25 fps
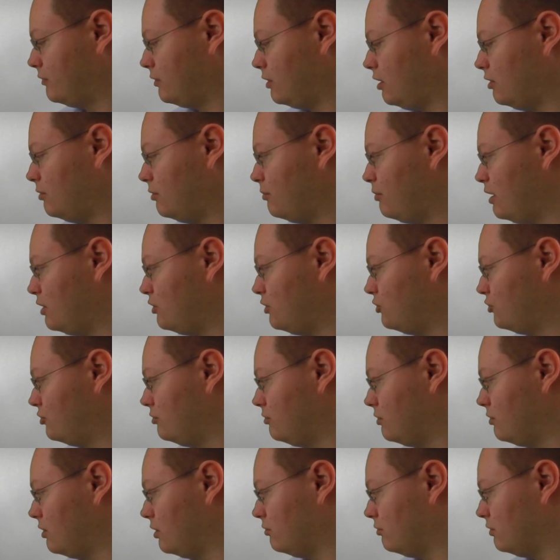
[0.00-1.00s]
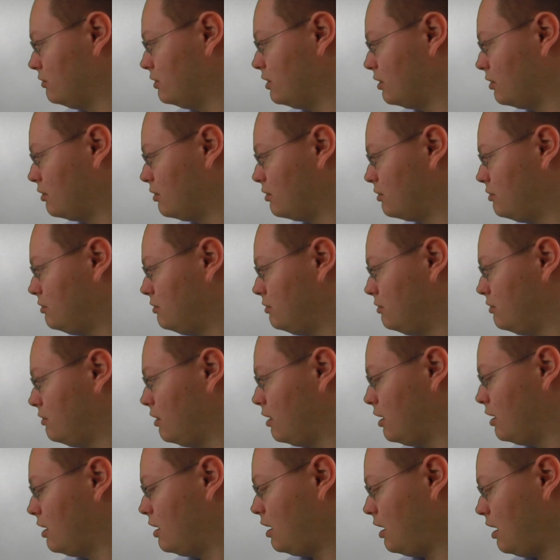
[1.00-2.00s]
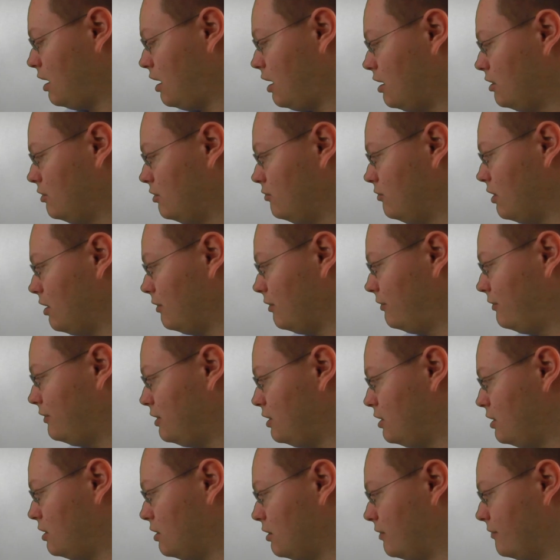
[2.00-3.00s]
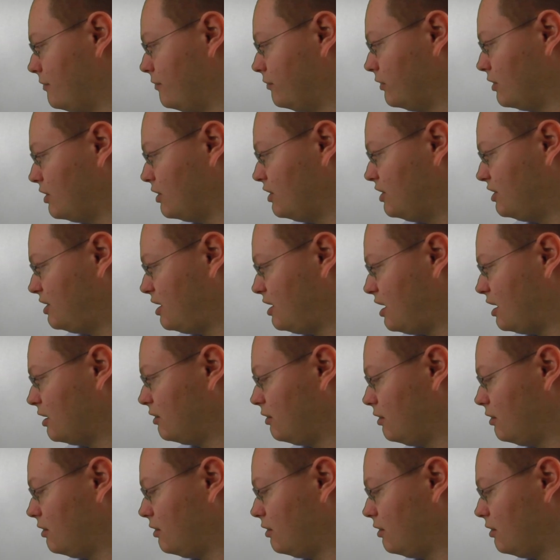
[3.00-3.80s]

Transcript: on page 202, and we have here Z